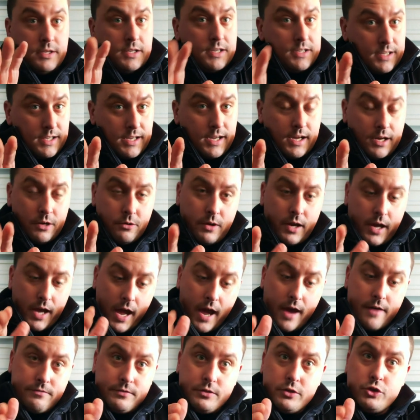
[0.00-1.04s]
into how I
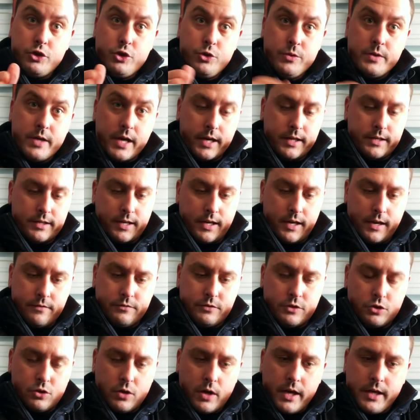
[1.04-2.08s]
have to do that. I have
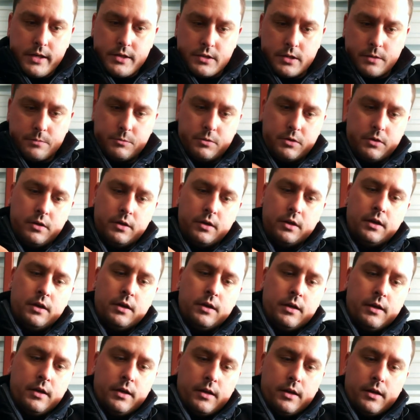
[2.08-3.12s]
to drag something.
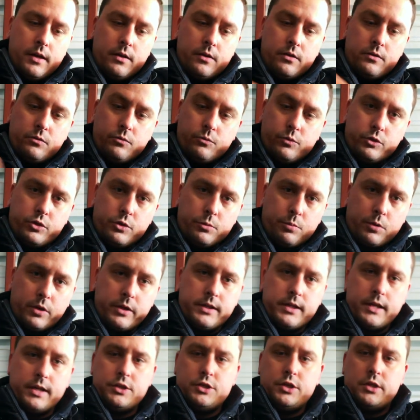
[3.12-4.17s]
When you bring
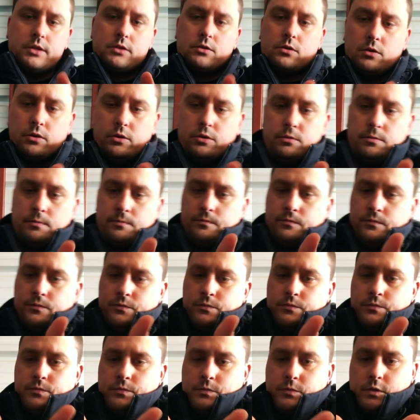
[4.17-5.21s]
that jig through,
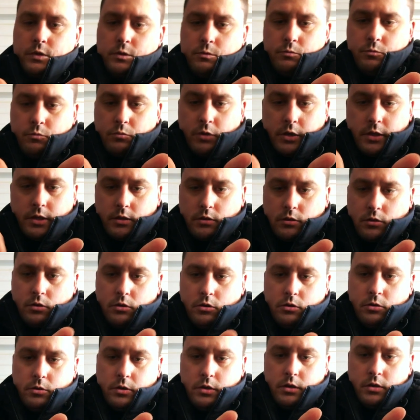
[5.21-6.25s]
you bring it
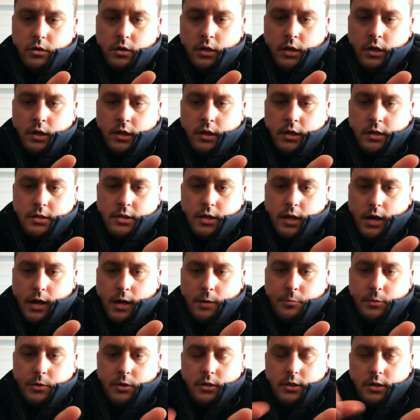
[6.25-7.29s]
through and you
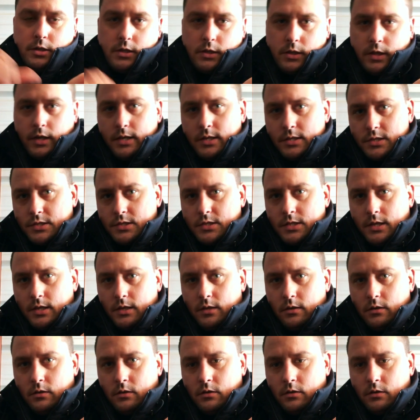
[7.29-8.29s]
hop it and then you let it sit,